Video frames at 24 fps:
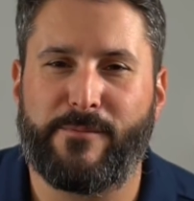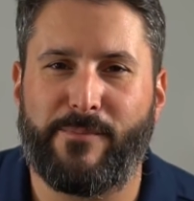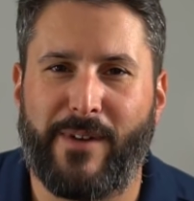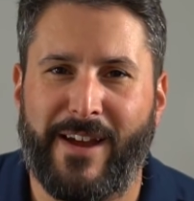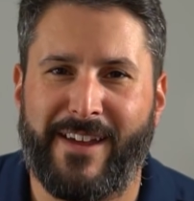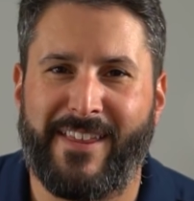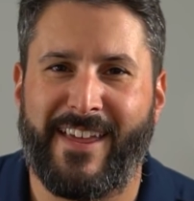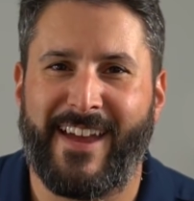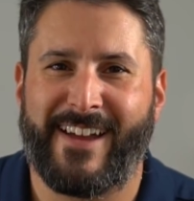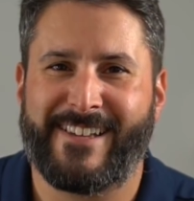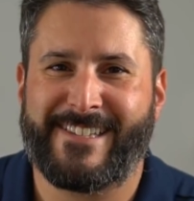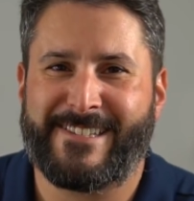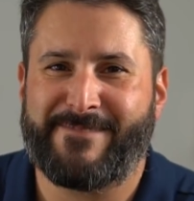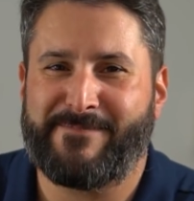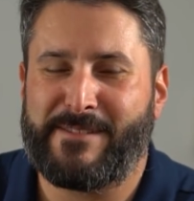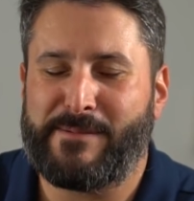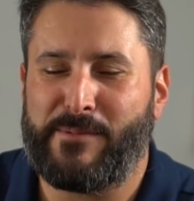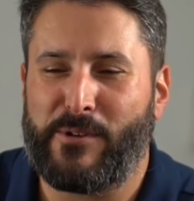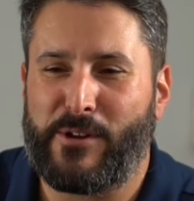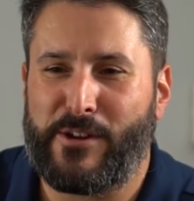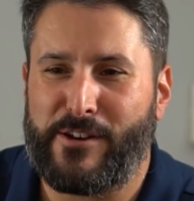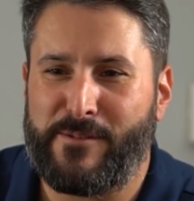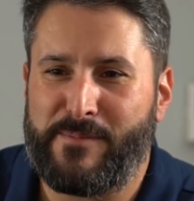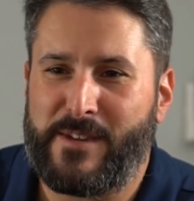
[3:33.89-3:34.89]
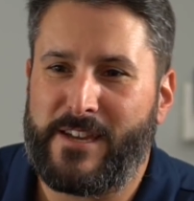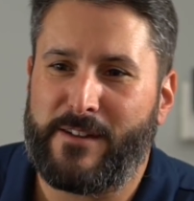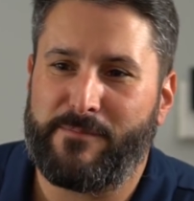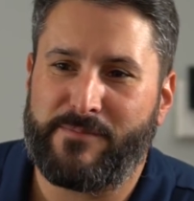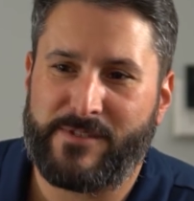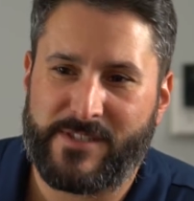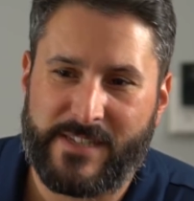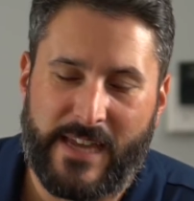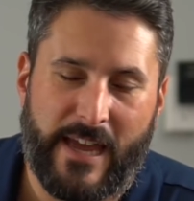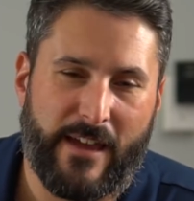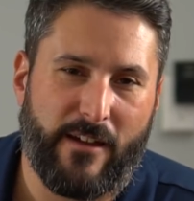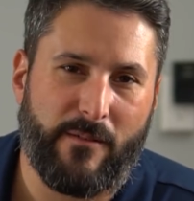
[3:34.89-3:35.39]
by that. Some people are going to be
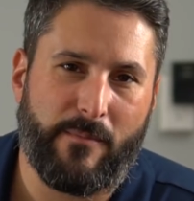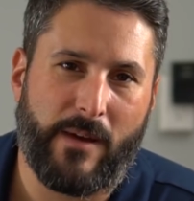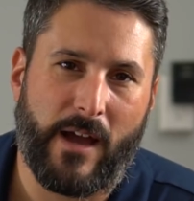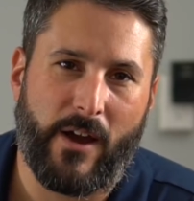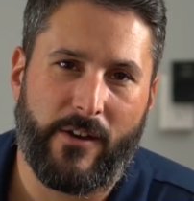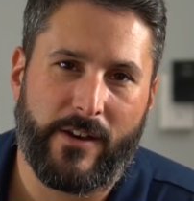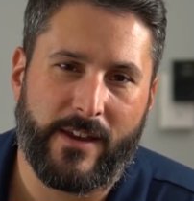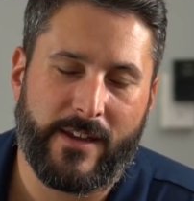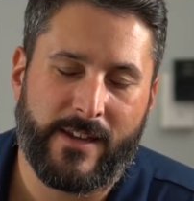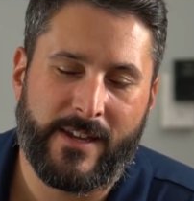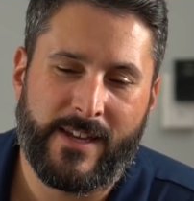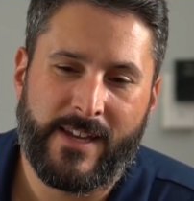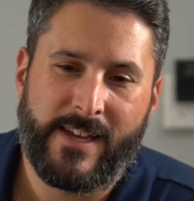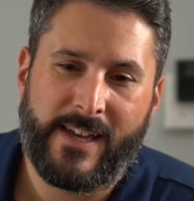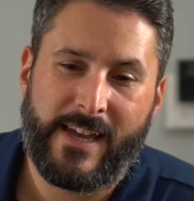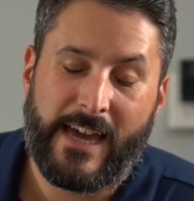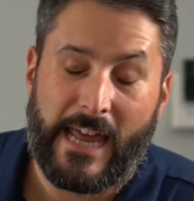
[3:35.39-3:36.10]
upset about it.